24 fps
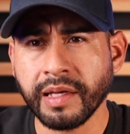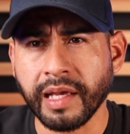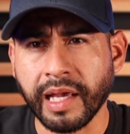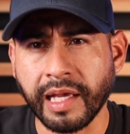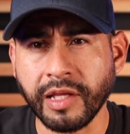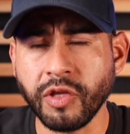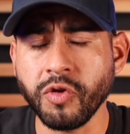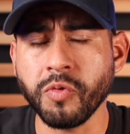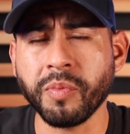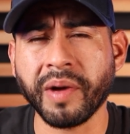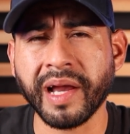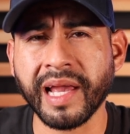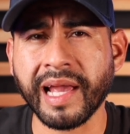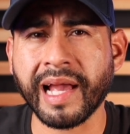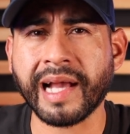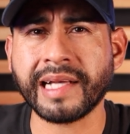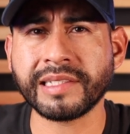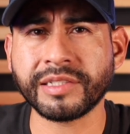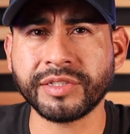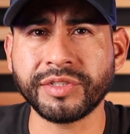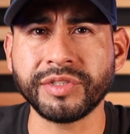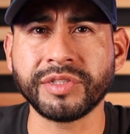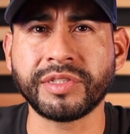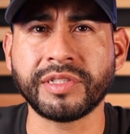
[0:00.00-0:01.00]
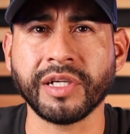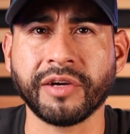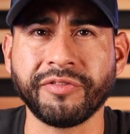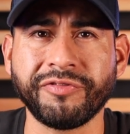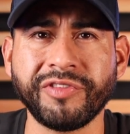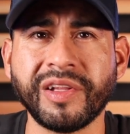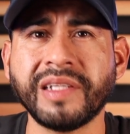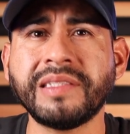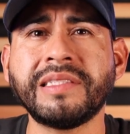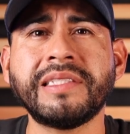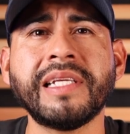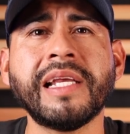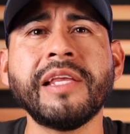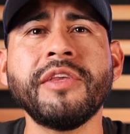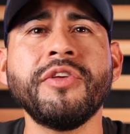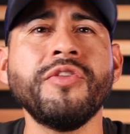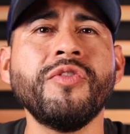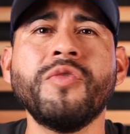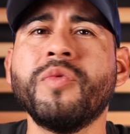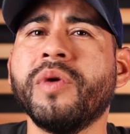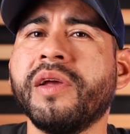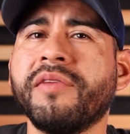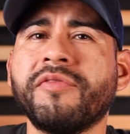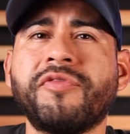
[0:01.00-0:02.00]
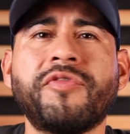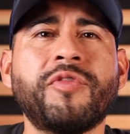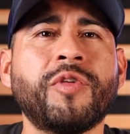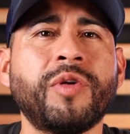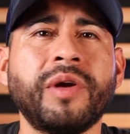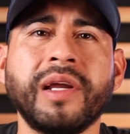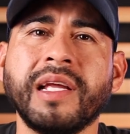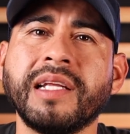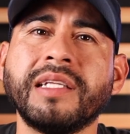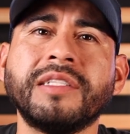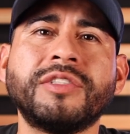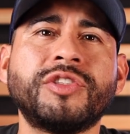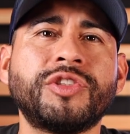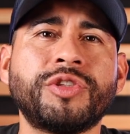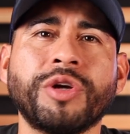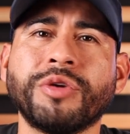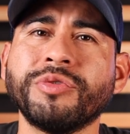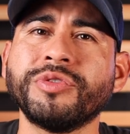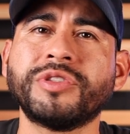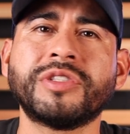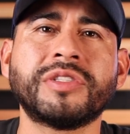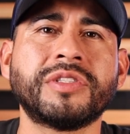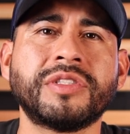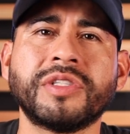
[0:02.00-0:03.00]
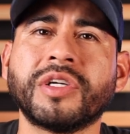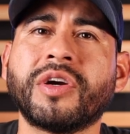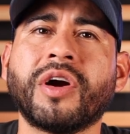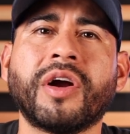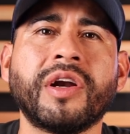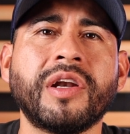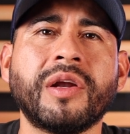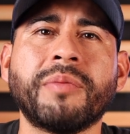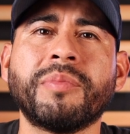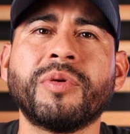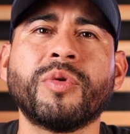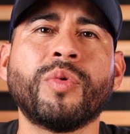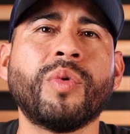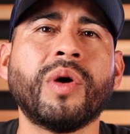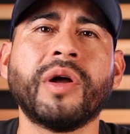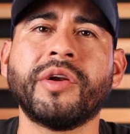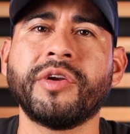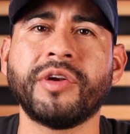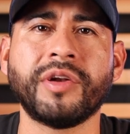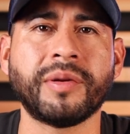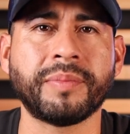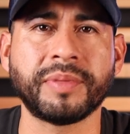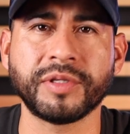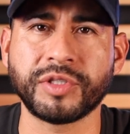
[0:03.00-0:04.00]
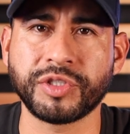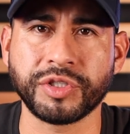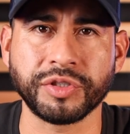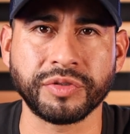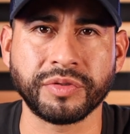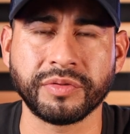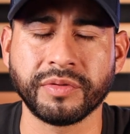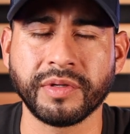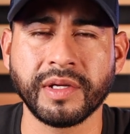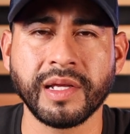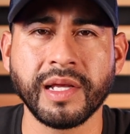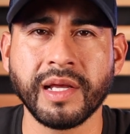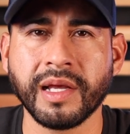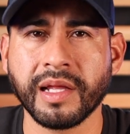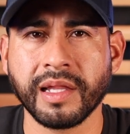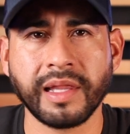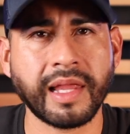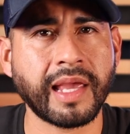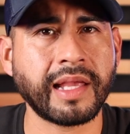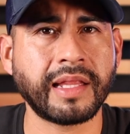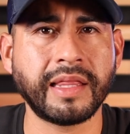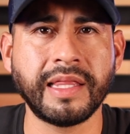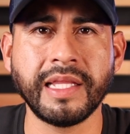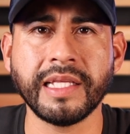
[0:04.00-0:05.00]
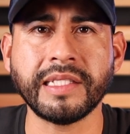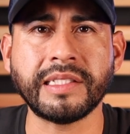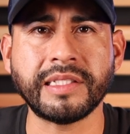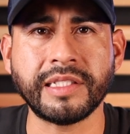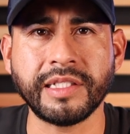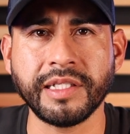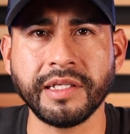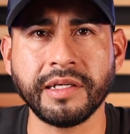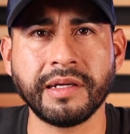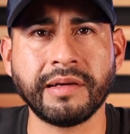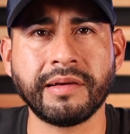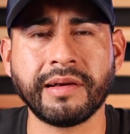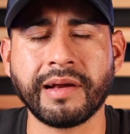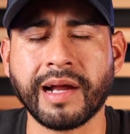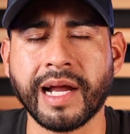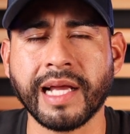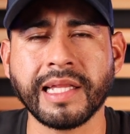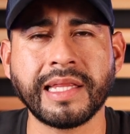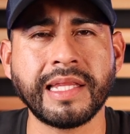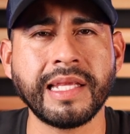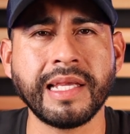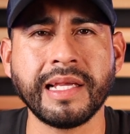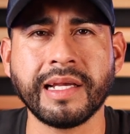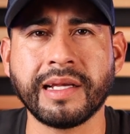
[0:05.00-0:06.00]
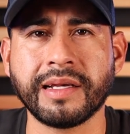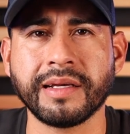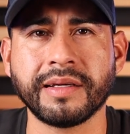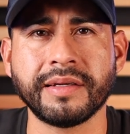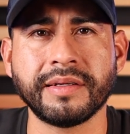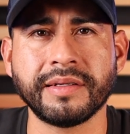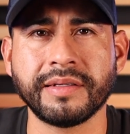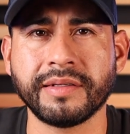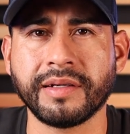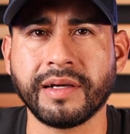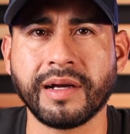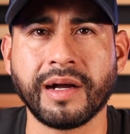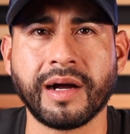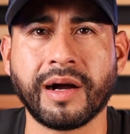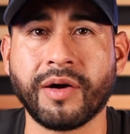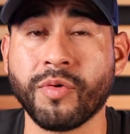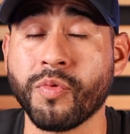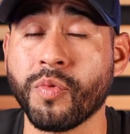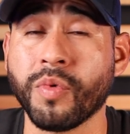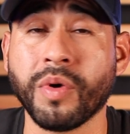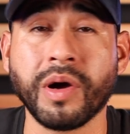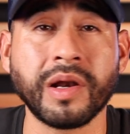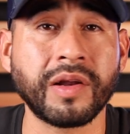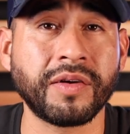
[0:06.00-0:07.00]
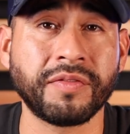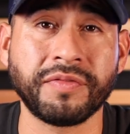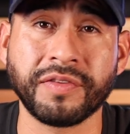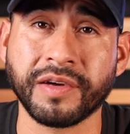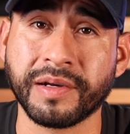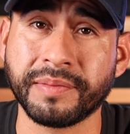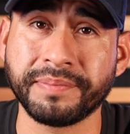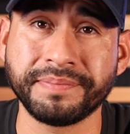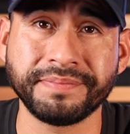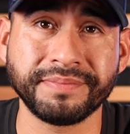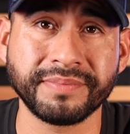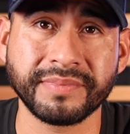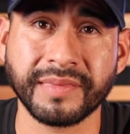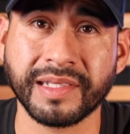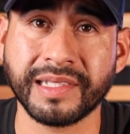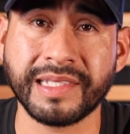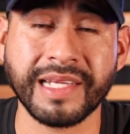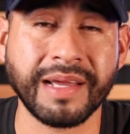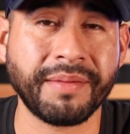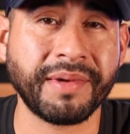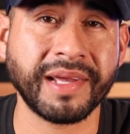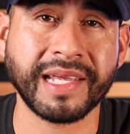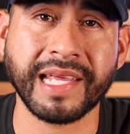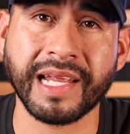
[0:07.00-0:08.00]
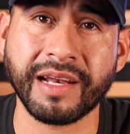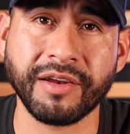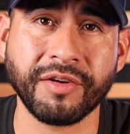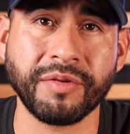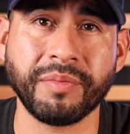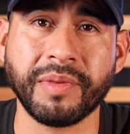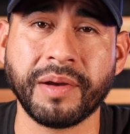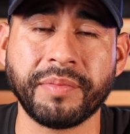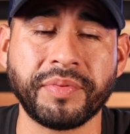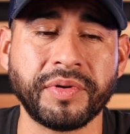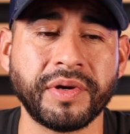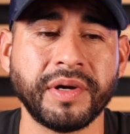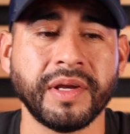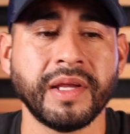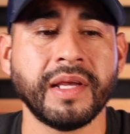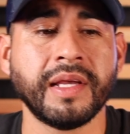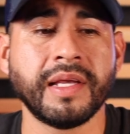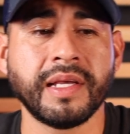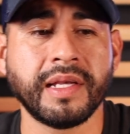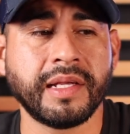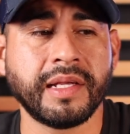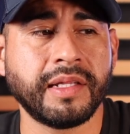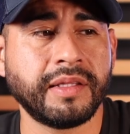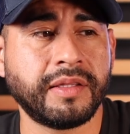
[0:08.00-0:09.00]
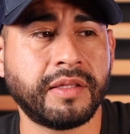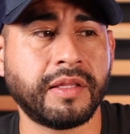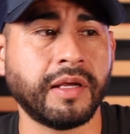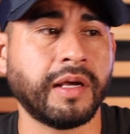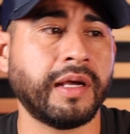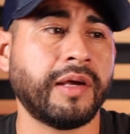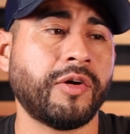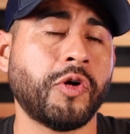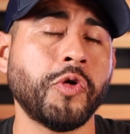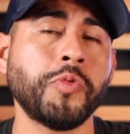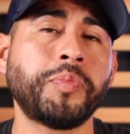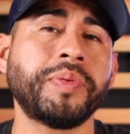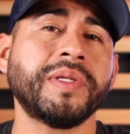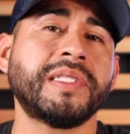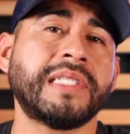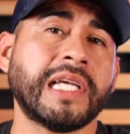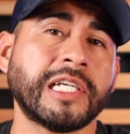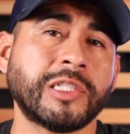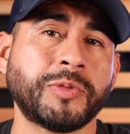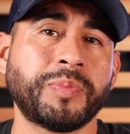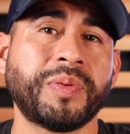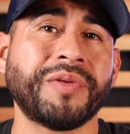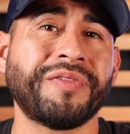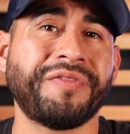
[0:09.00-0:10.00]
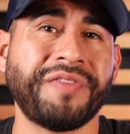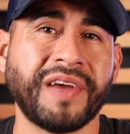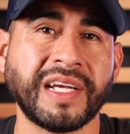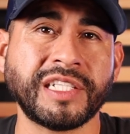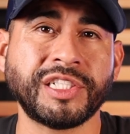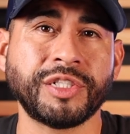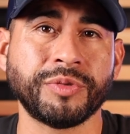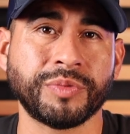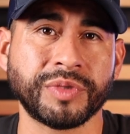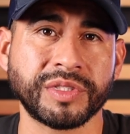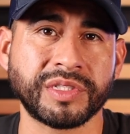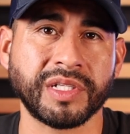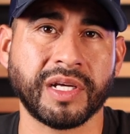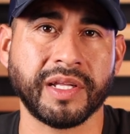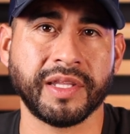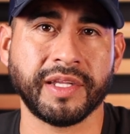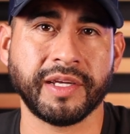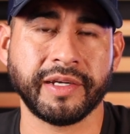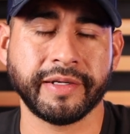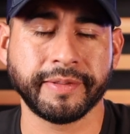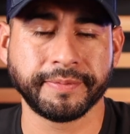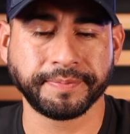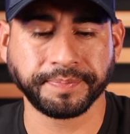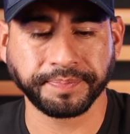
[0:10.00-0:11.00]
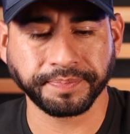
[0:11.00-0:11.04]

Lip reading: And you might ask yourself, let's say you went for it and chose cigar number one or number two. Like this year, I think on one of them, damn, I can't even remember. The Opus X Perfection was on there.